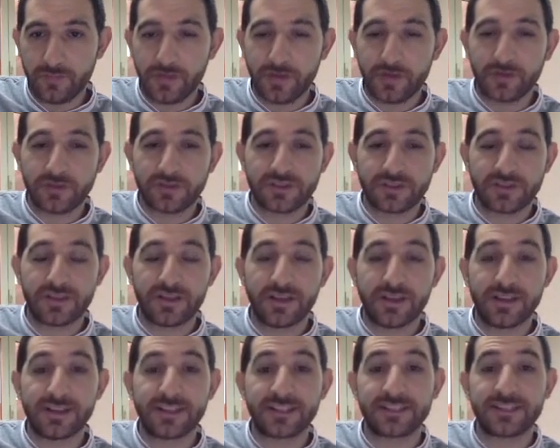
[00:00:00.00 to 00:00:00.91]
Because there
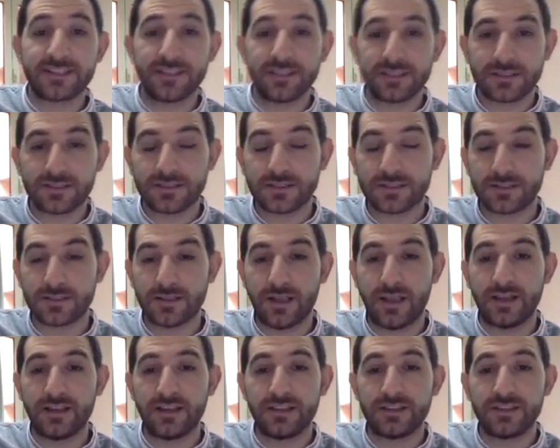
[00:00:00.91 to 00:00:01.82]
exists
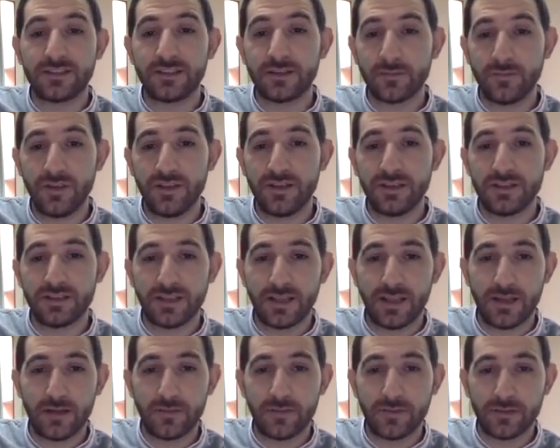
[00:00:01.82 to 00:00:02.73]
an intermediate
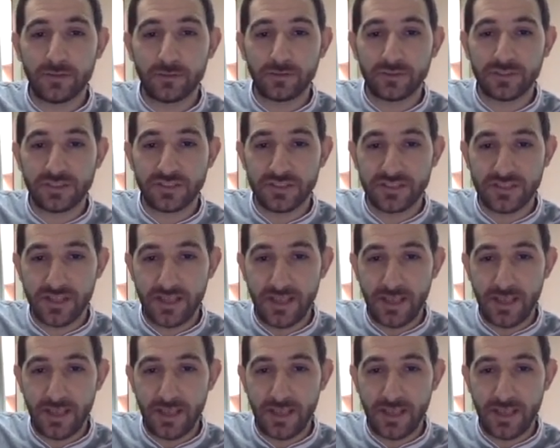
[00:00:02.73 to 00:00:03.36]
element which is